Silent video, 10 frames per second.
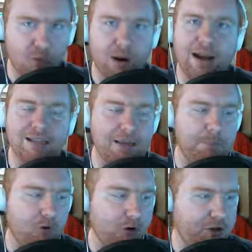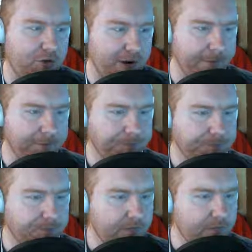Why did I say mercury?
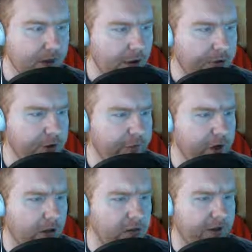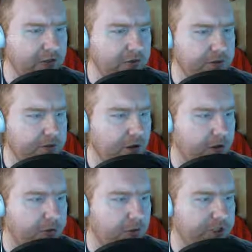Two different colors of actually these
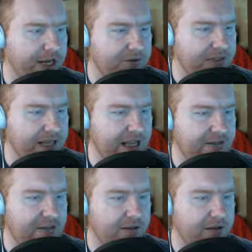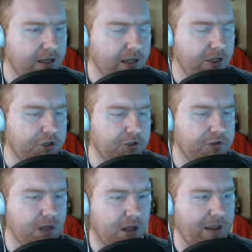called dual channel sets. You should
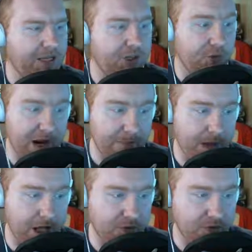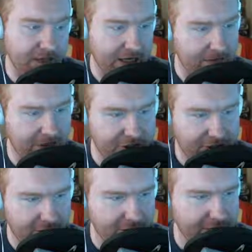install matching RAM modules and matching
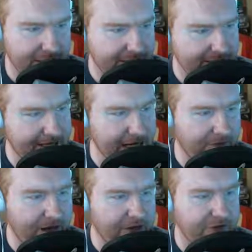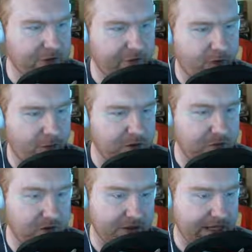color sets to take advantage of the performance
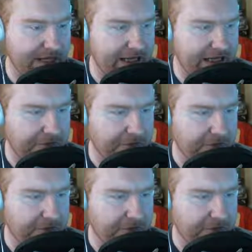boost they give.